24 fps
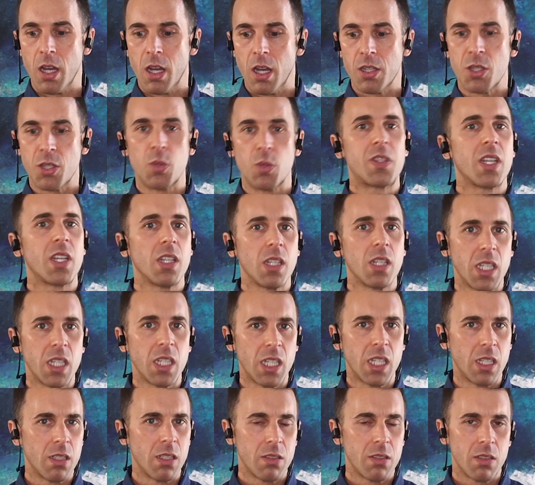
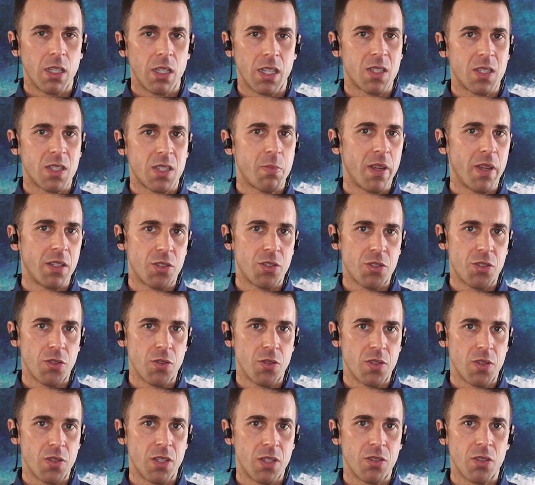utility
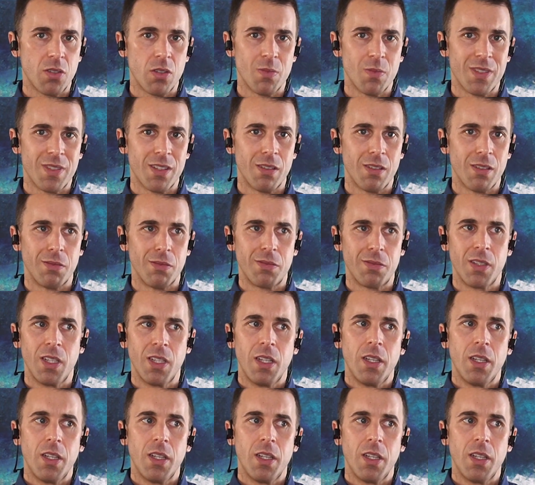expenditures in terms of,